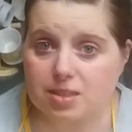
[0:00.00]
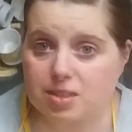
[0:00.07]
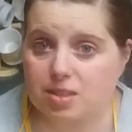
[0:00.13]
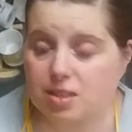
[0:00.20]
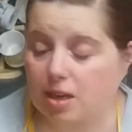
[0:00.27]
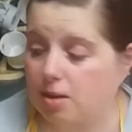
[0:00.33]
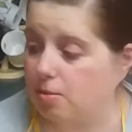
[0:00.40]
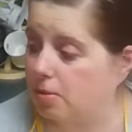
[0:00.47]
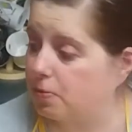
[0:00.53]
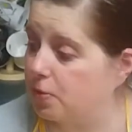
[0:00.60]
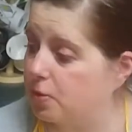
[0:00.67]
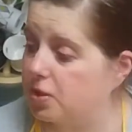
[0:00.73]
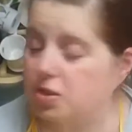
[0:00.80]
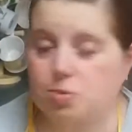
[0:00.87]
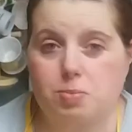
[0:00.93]
so I
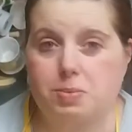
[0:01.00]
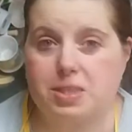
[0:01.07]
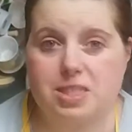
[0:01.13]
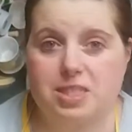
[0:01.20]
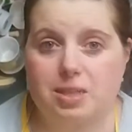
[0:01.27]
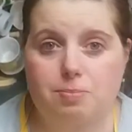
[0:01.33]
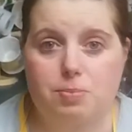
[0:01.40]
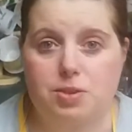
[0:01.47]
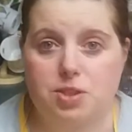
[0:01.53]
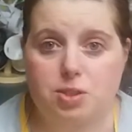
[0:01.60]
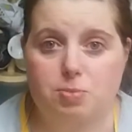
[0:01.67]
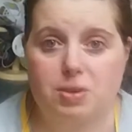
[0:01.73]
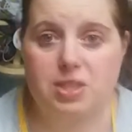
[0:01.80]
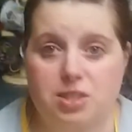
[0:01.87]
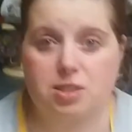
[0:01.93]
thought this would be the
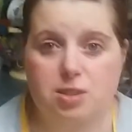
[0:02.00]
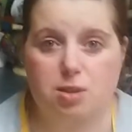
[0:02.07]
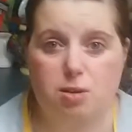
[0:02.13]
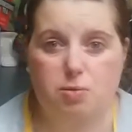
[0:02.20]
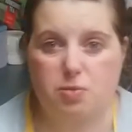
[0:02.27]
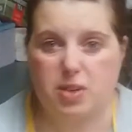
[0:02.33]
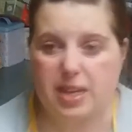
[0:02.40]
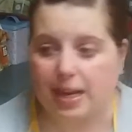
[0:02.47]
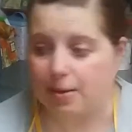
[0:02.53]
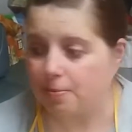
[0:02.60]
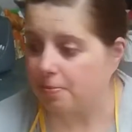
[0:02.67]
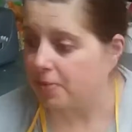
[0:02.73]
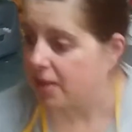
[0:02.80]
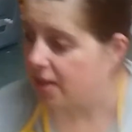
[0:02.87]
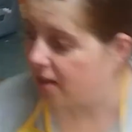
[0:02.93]
simplest one to do for now.
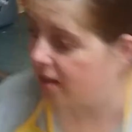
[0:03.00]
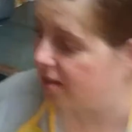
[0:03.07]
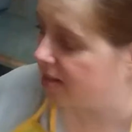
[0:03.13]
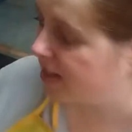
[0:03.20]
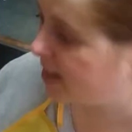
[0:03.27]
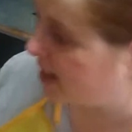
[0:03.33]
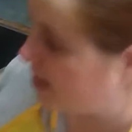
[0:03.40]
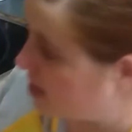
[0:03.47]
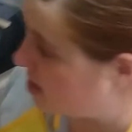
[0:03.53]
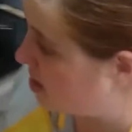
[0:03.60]
Okay,